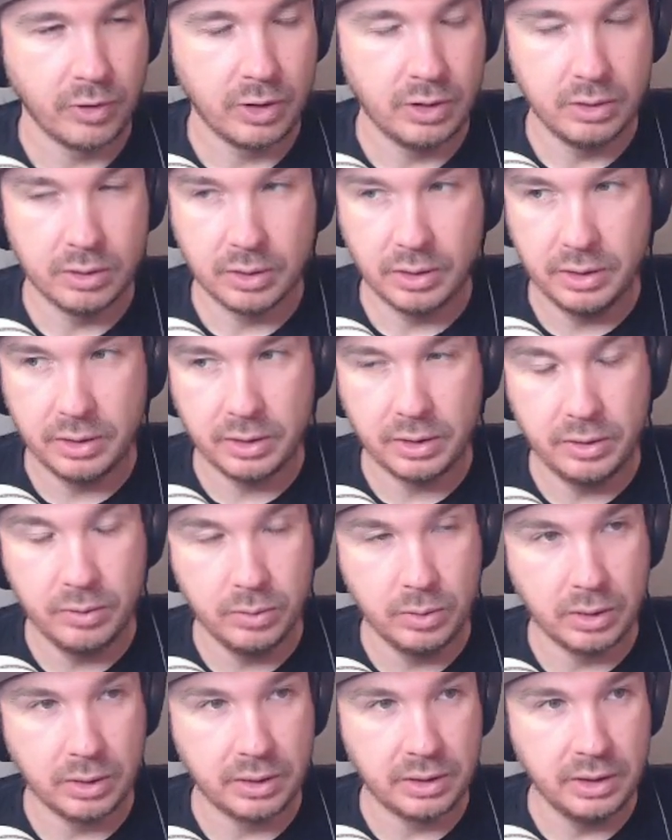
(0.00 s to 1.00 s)
He's
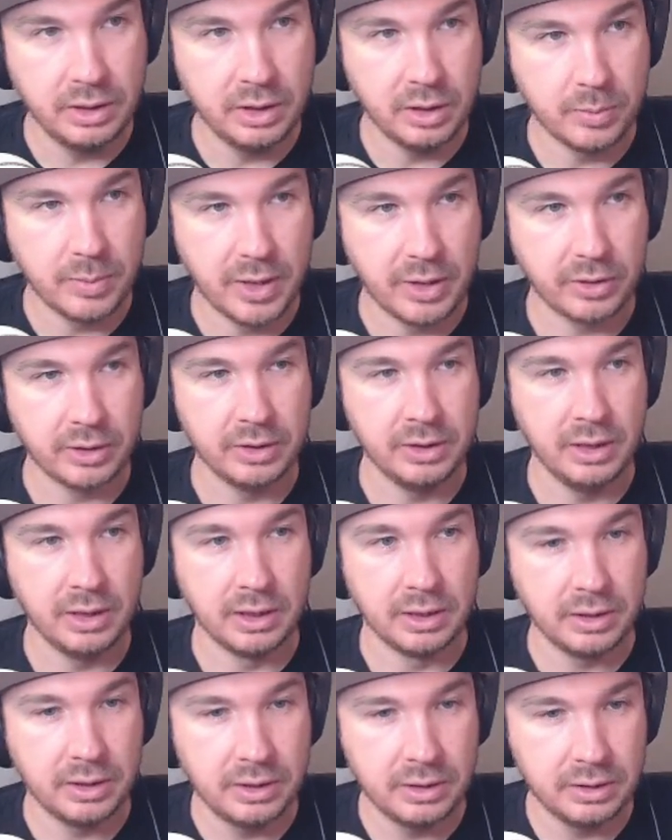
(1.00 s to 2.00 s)
really thinking about it,
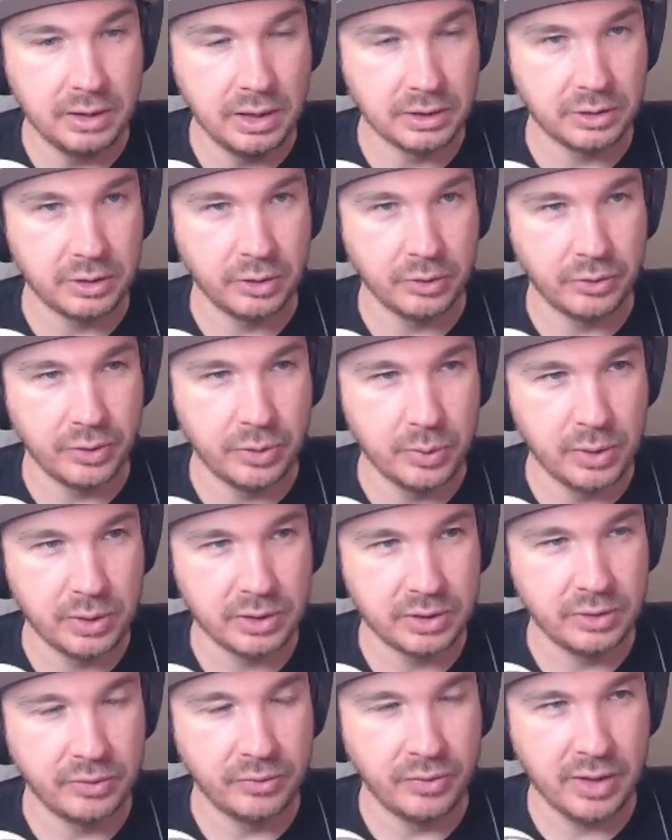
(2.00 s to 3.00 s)
huh? He's not sure if he
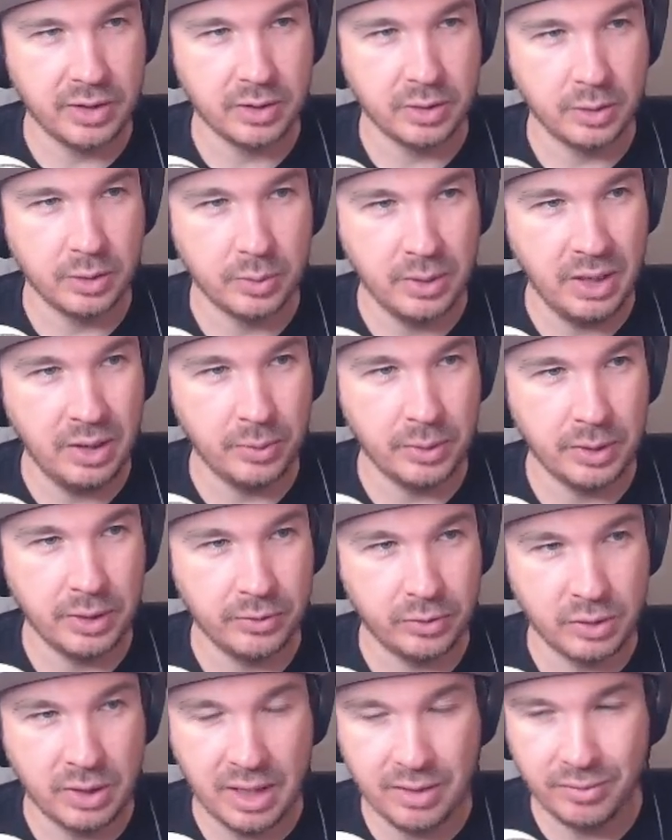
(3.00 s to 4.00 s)
wants to vessel away
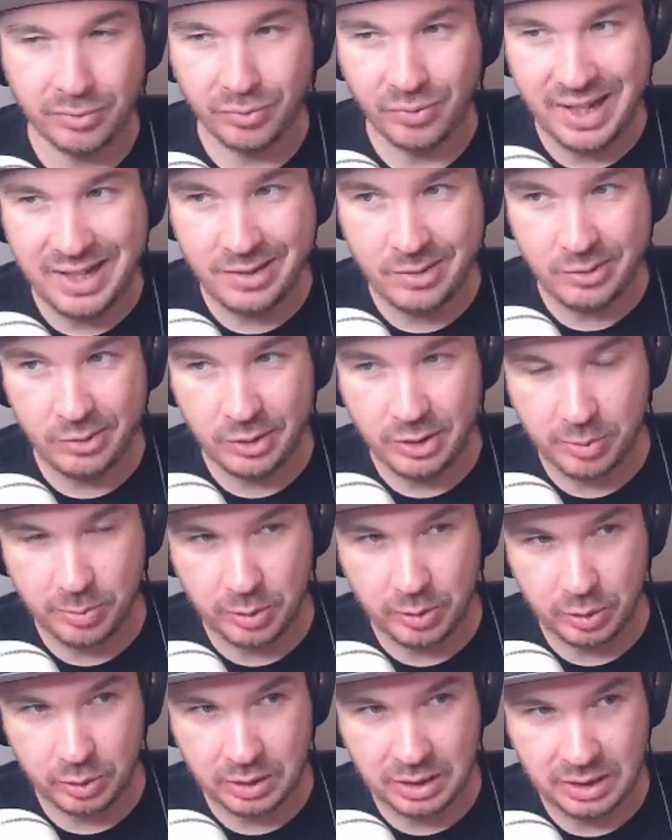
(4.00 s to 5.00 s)
whatever that
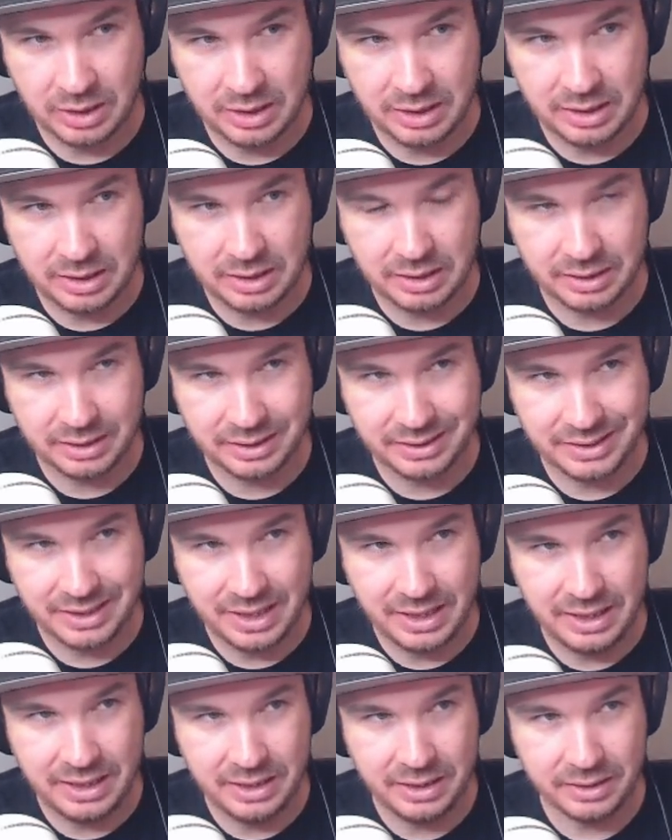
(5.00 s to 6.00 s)
valuable card in
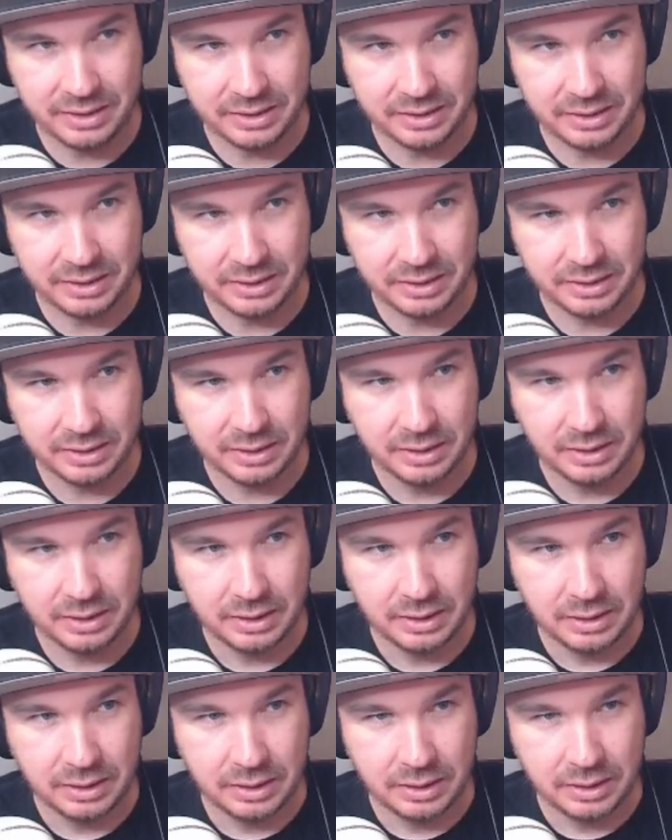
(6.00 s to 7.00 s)
hand is.
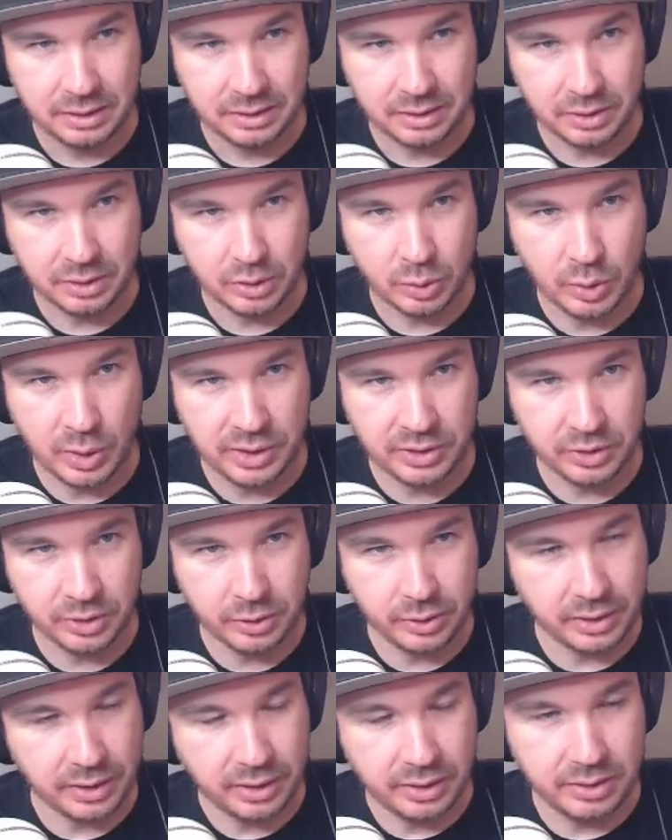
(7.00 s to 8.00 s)
It's a stretcher,
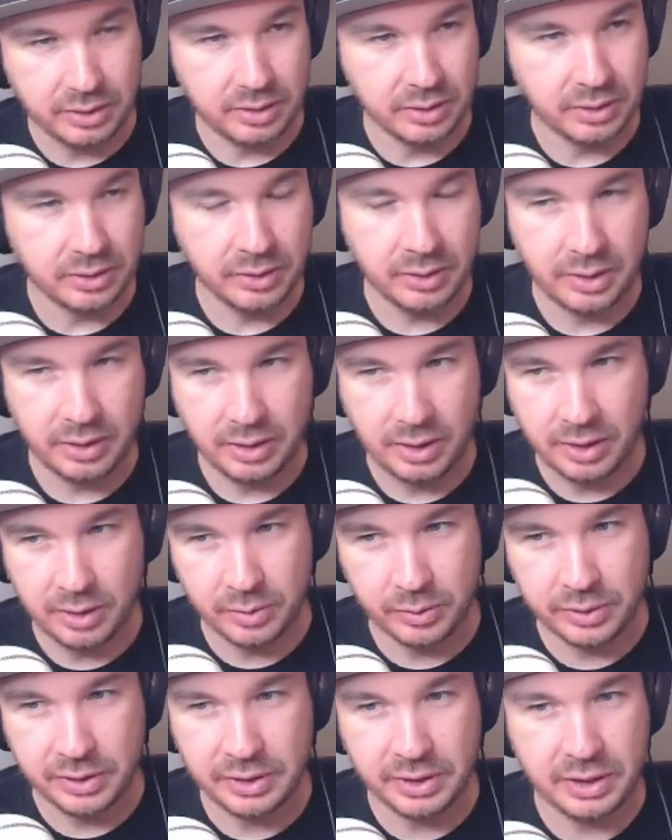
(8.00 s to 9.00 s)
okay. No, I
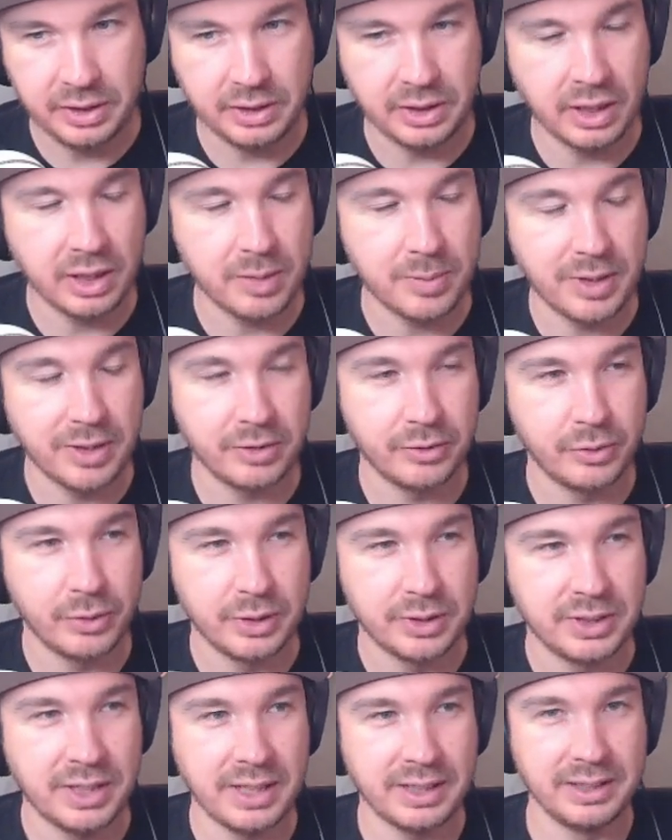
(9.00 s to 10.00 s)
don't think he thought about it for a
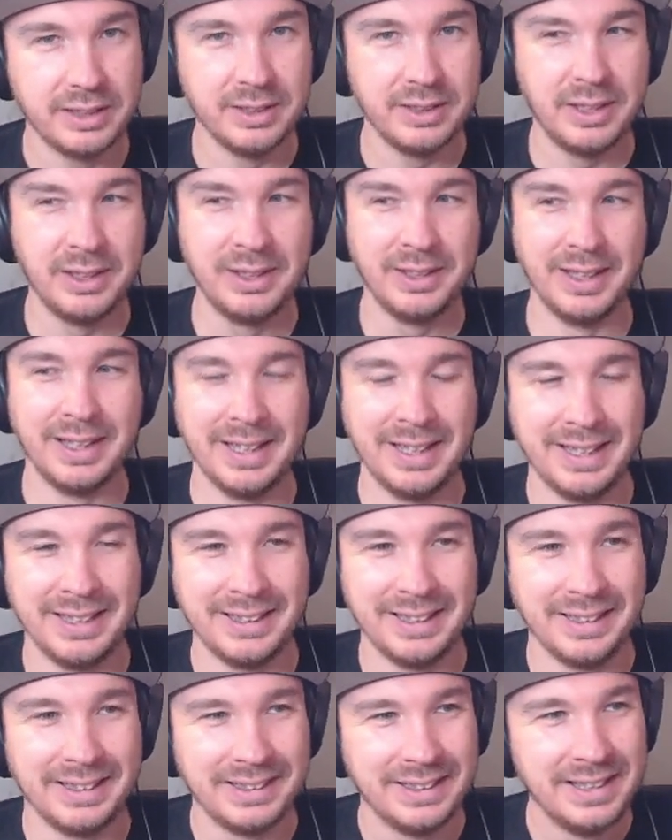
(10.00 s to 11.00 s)
second.
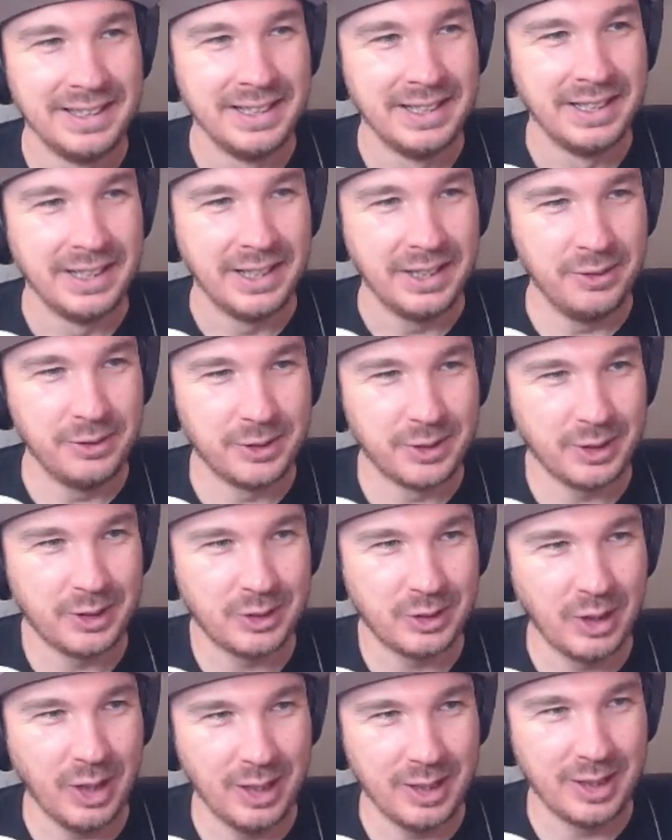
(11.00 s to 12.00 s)
He was
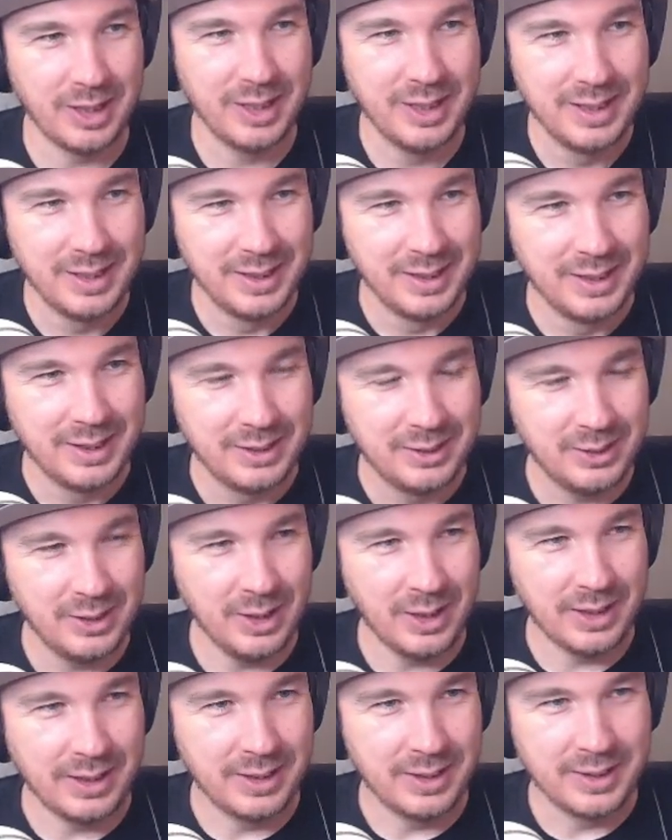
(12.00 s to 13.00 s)
just trying
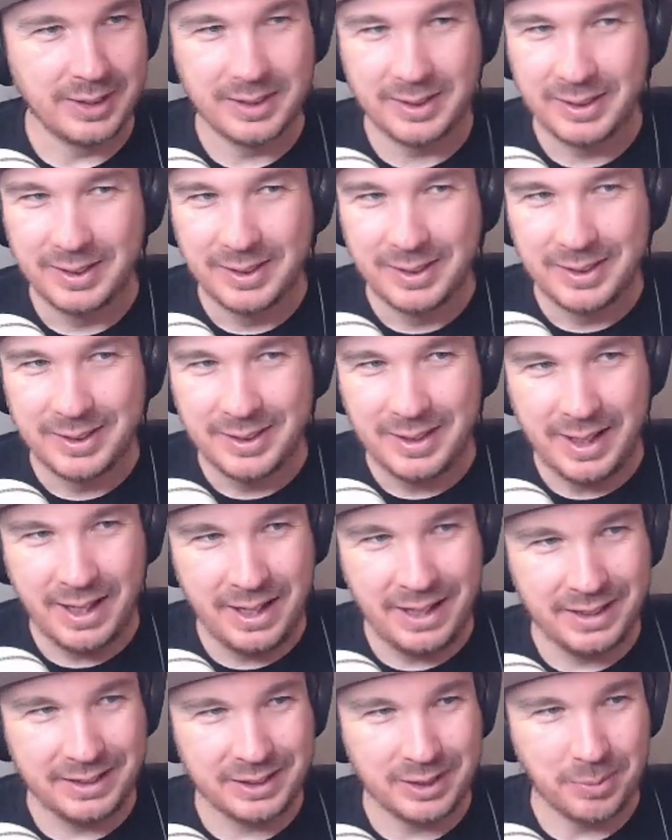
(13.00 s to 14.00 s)
to
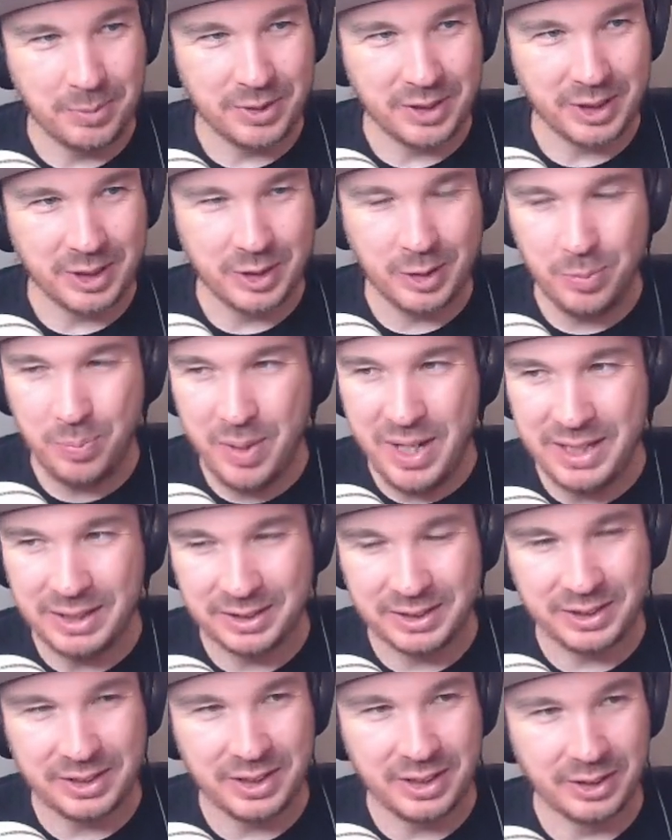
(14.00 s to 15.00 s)
add some
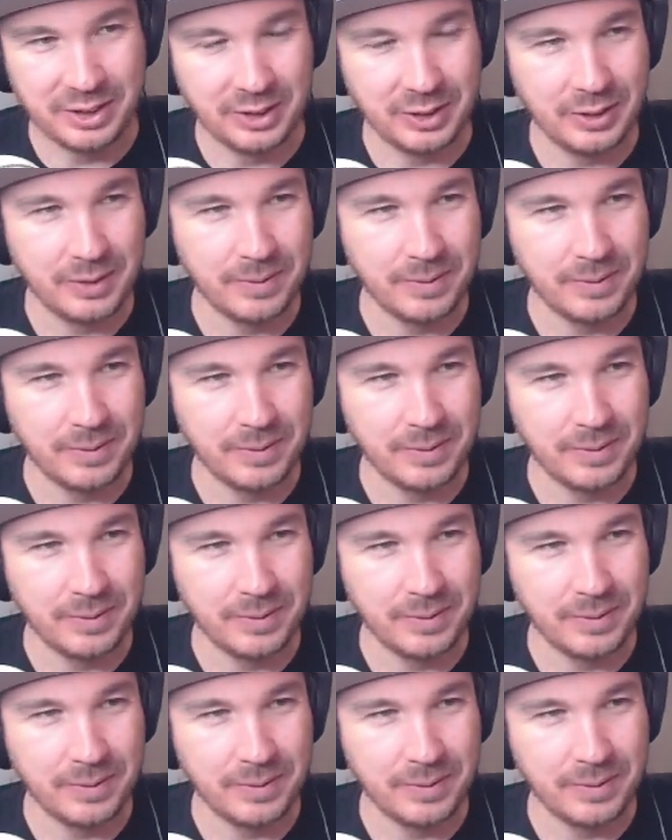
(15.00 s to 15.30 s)
suspense here.